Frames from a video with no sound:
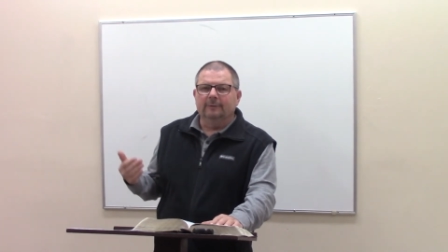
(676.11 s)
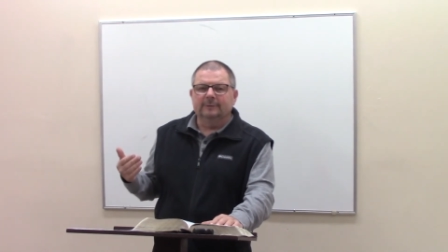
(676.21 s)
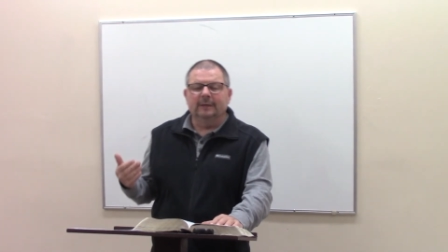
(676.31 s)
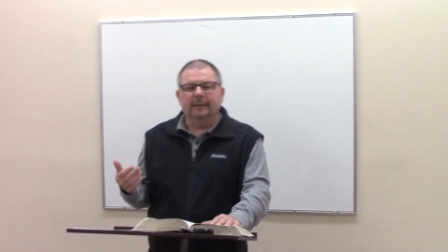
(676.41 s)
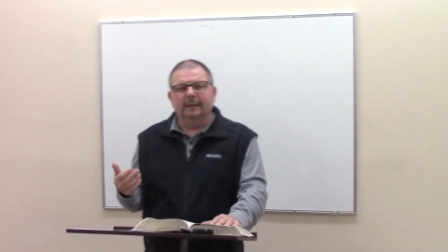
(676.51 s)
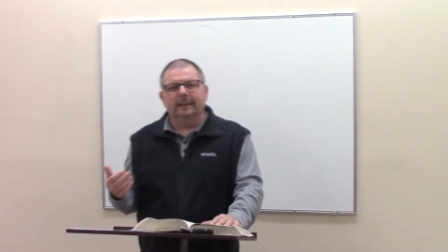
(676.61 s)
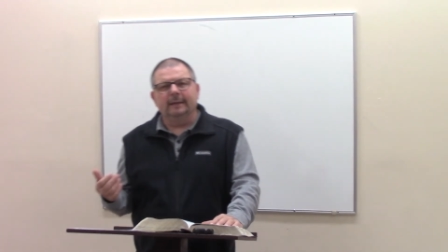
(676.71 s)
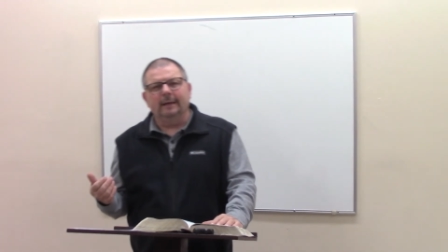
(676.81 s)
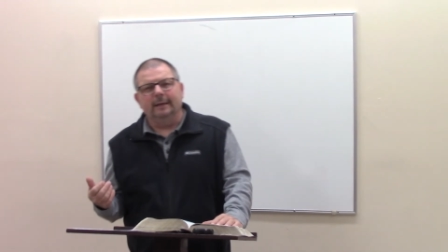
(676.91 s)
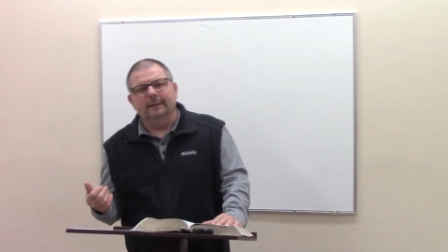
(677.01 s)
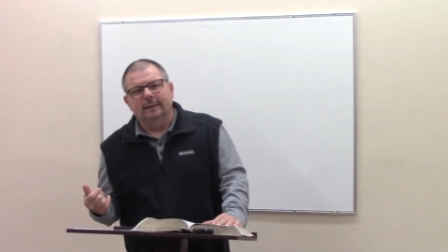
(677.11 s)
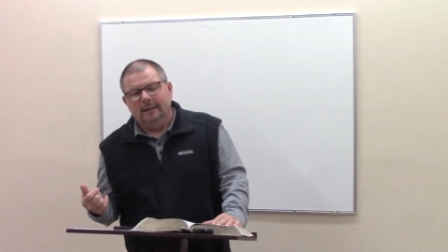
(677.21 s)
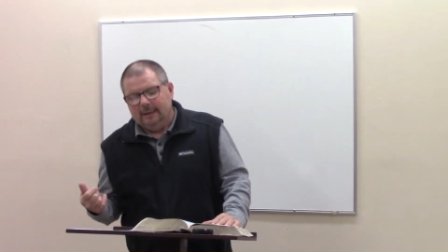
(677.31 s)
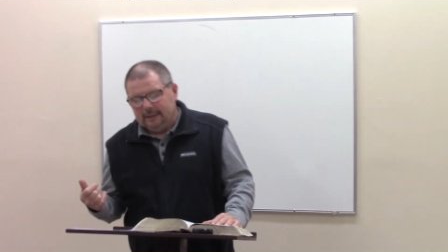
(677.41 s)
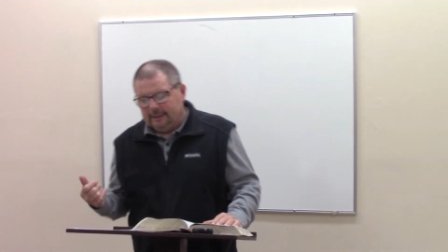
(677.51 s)
to say that again.
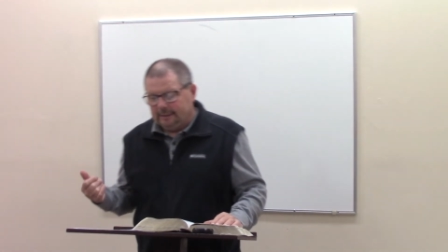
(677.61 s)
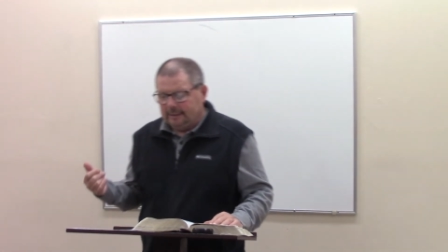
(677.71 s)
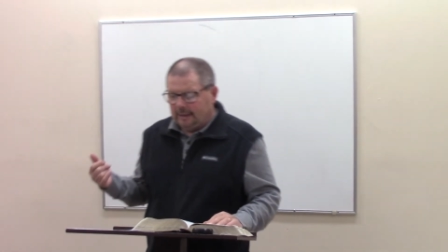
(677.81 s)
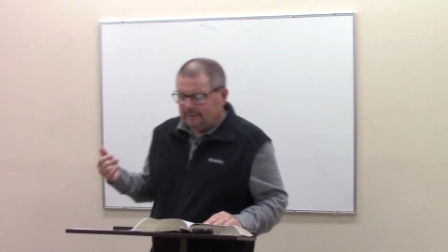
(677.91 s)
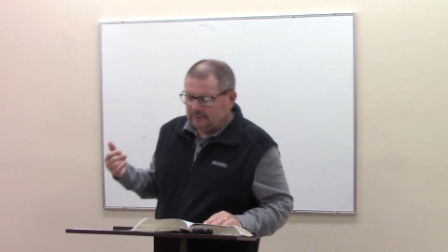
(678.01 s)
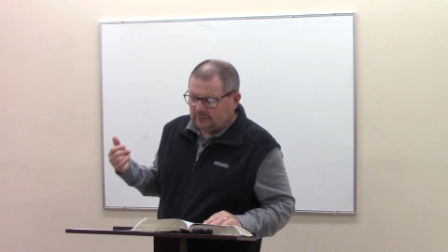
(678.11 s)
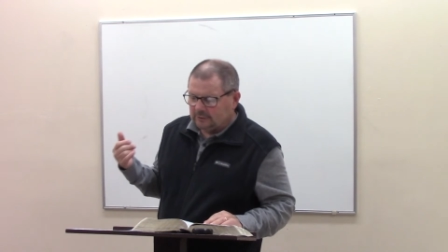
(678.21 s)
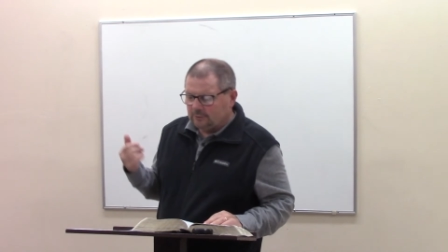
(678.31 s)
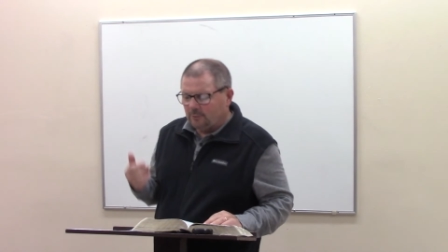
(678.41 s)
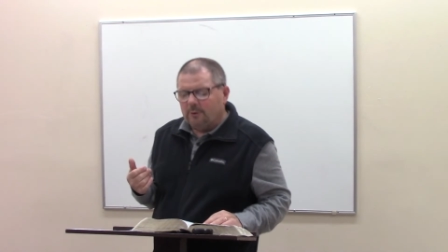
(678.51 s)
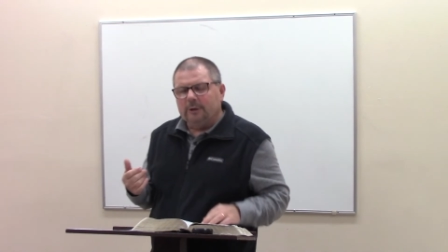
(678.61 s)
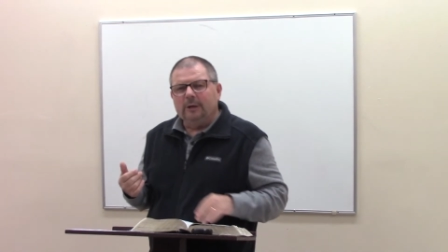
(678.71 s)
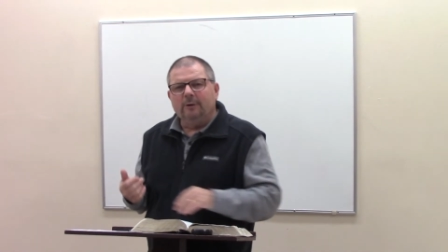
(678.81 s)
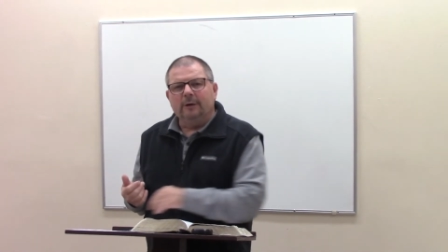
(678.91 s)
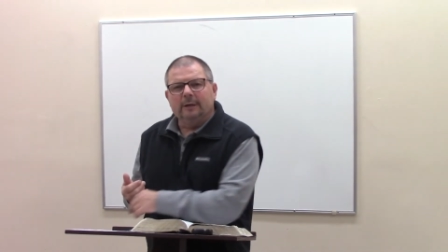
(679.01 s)
God's
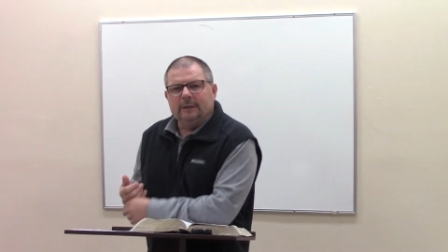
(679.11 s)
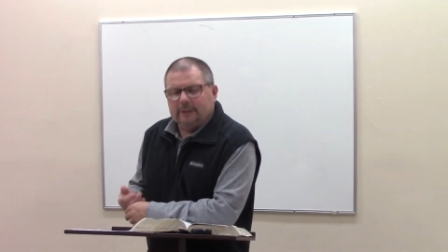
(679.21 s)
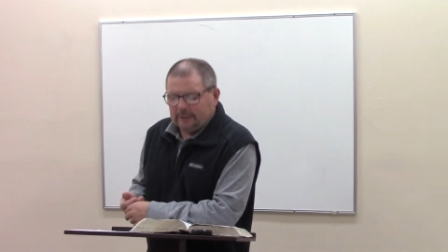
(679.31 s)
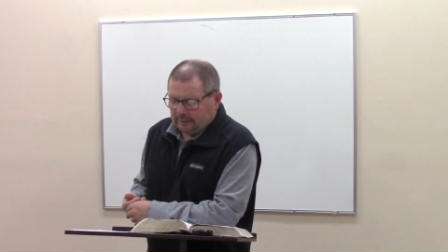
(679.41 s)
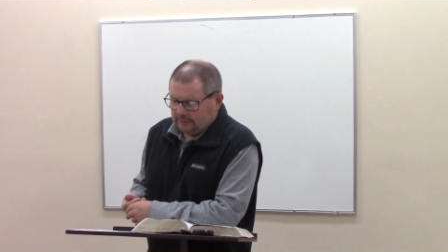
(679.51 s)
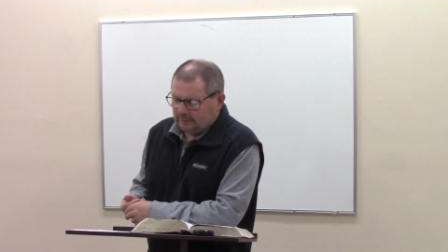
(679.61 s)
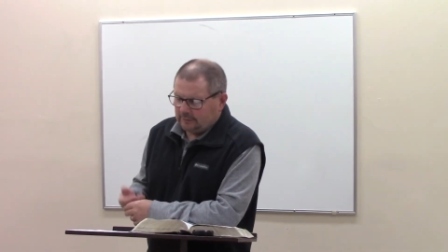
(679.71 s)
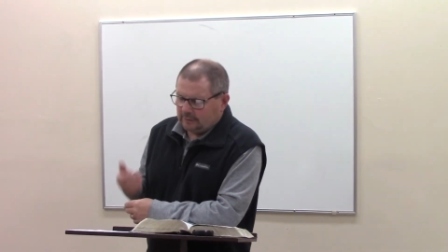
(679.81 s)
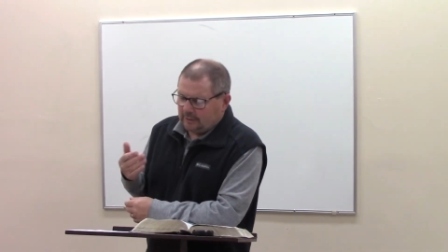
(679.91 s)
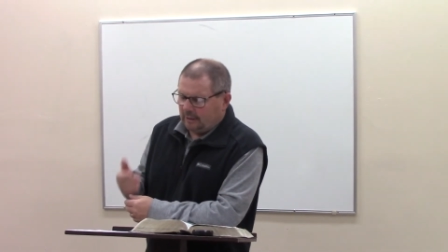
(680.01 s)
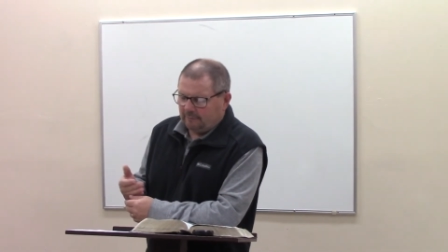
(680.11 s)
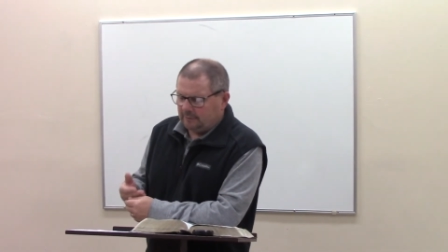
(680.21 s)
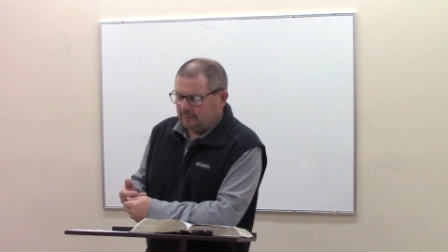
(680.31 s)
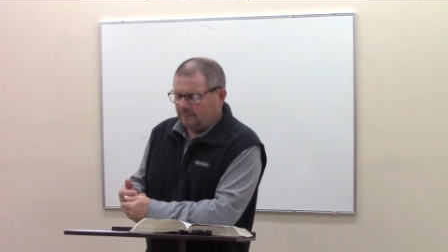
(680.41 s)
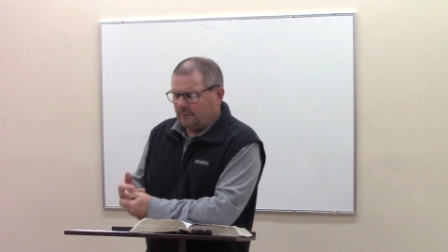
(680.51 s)
extraordinary goodness
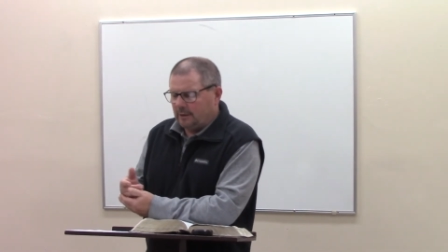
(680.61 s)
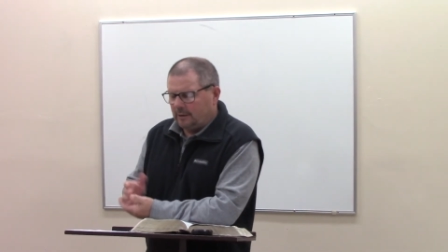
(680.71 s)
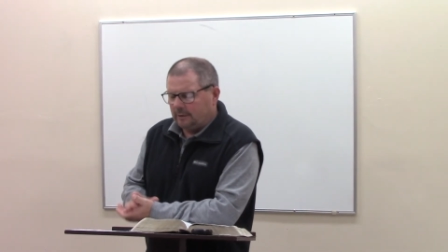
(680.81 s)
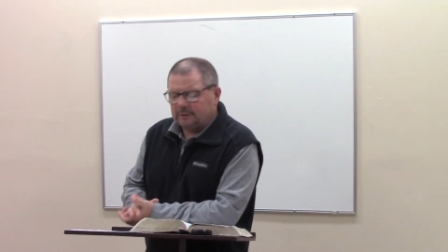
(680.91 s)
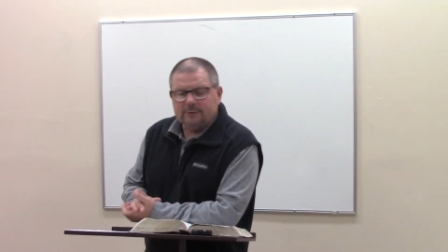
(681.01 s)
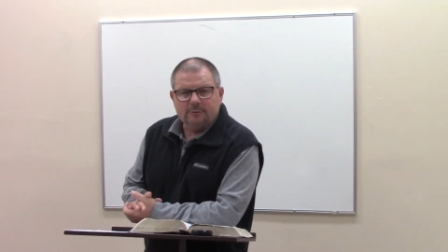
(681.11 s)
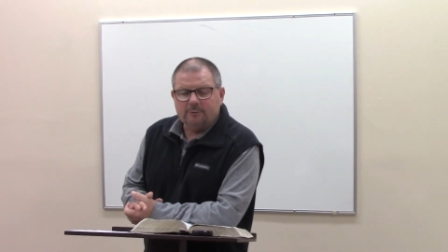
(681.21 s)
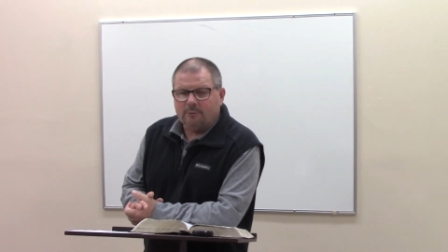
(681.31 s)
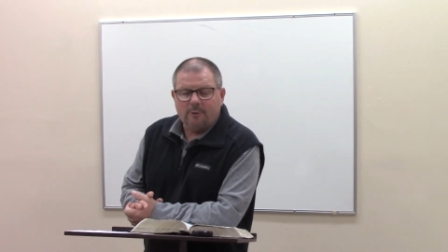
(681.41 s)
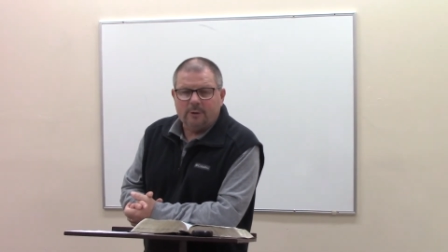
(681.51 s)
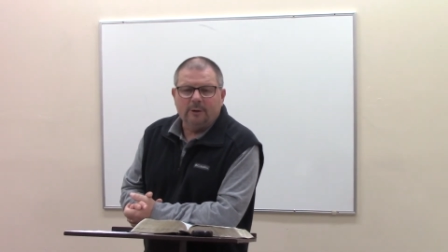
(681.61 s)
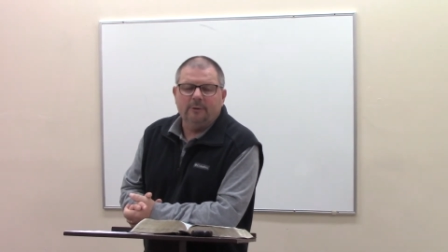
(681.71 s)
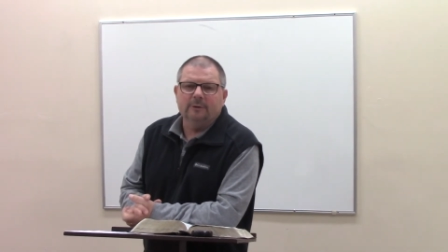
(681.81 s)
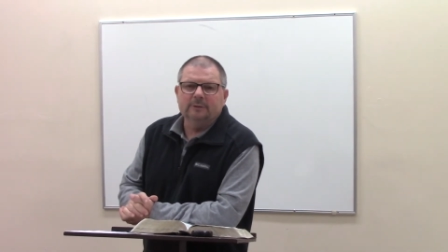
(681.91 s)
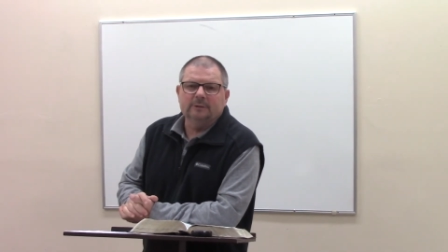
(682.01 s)
covers for our
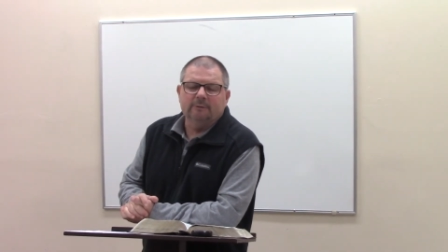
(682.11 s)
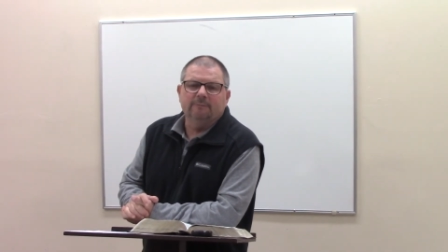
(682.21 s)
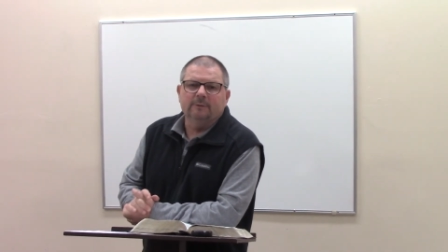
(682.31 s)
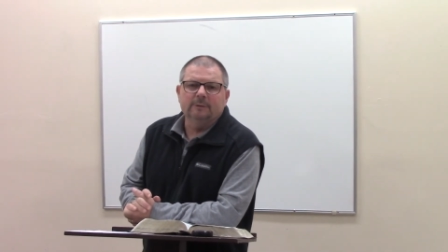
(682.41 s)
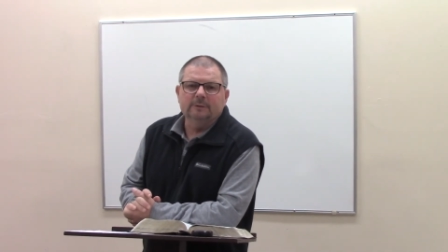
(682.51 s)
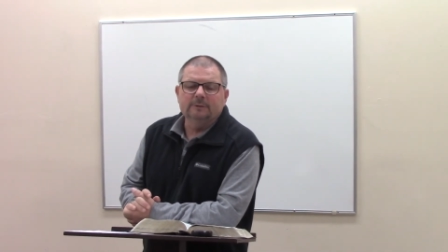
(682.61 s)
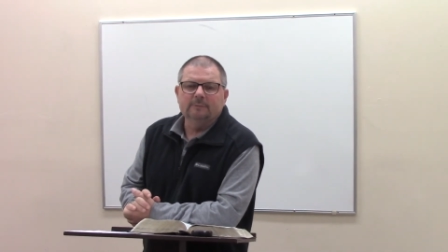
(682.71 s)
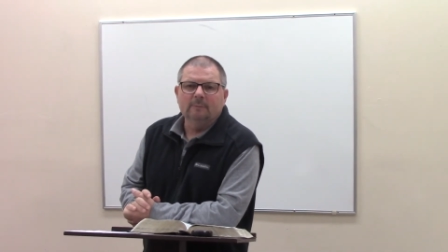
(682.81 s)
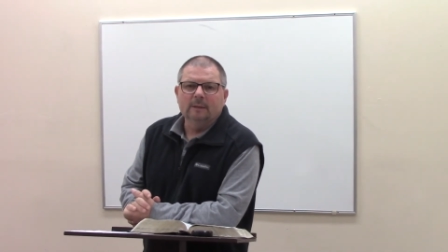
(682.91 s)
extraordinary sinfulness.